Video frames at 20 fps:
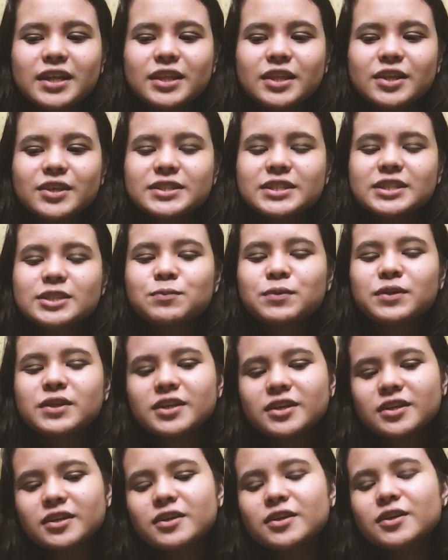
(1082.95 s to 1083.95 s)
There's this
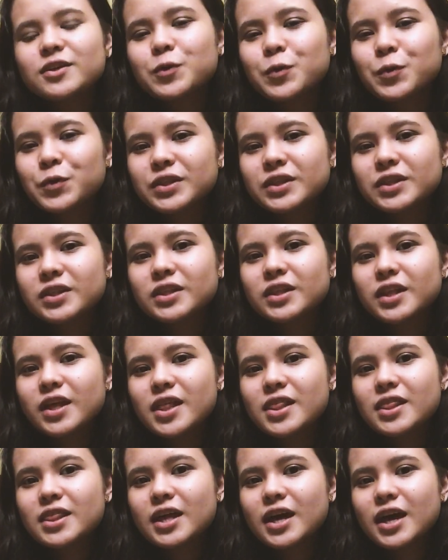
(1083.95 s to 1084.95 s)
particular quote
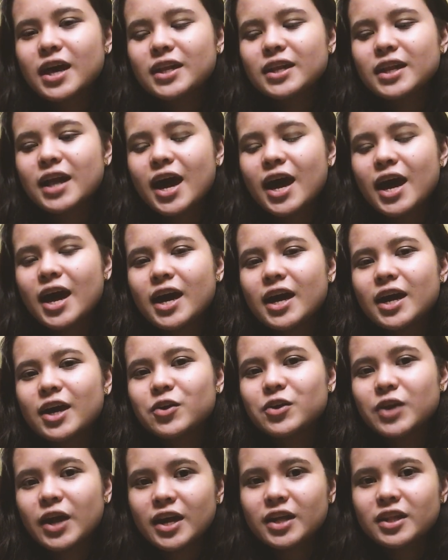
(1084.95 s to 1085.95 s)
that I
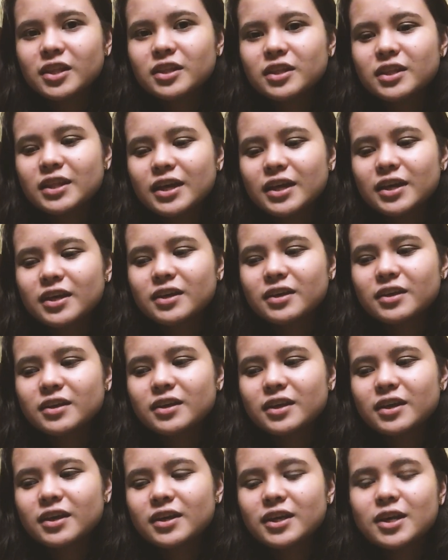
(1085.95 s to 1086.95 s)
read, like
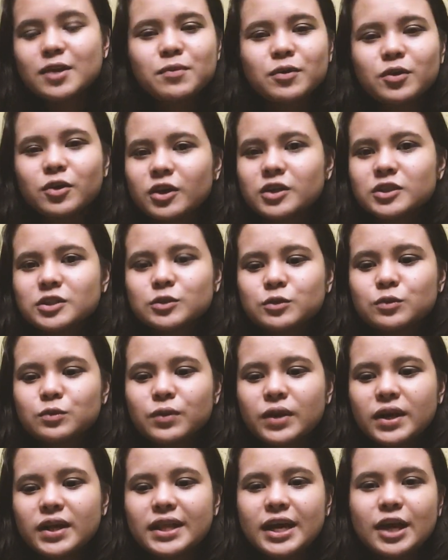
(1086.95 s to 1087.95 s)
I came across too
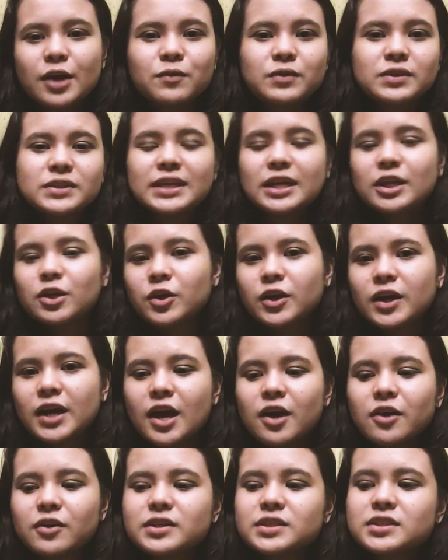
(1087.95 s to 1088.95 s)
while I was at her
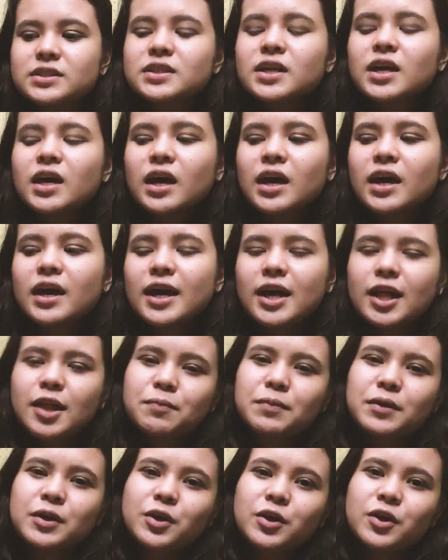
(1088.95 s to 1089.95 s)
house
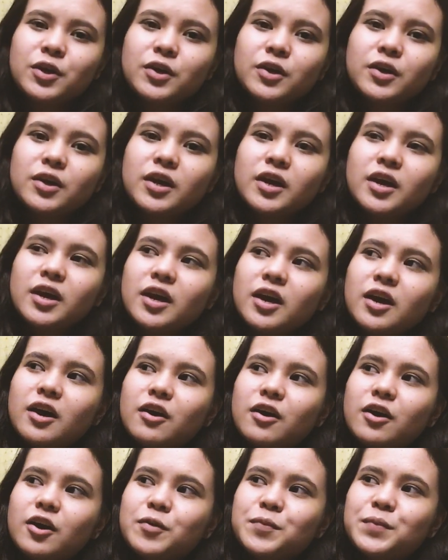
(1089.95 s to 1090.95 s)
helping her.
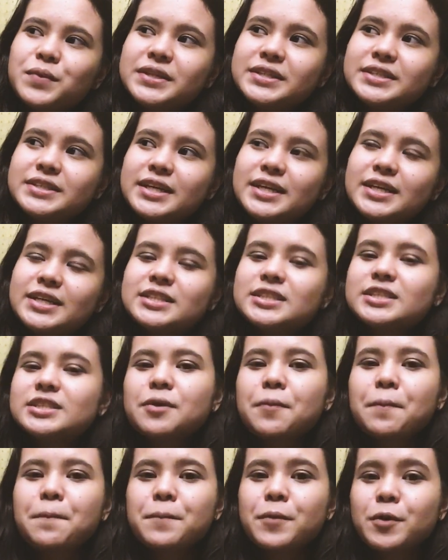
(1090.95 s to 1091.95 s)
Um, it says,
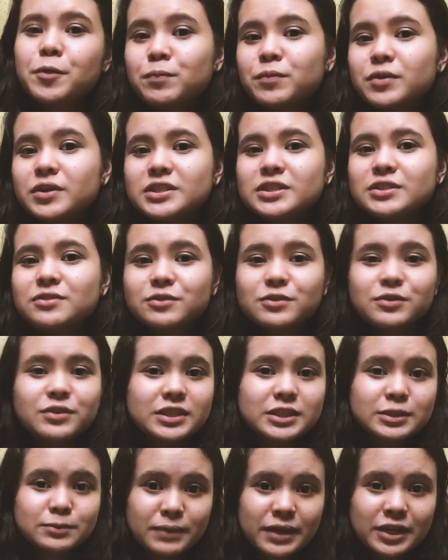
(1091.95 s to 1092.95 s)
purpose fuels
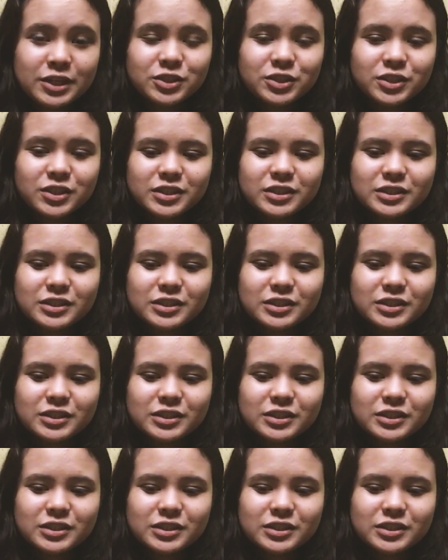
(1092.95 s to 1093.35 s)
passion.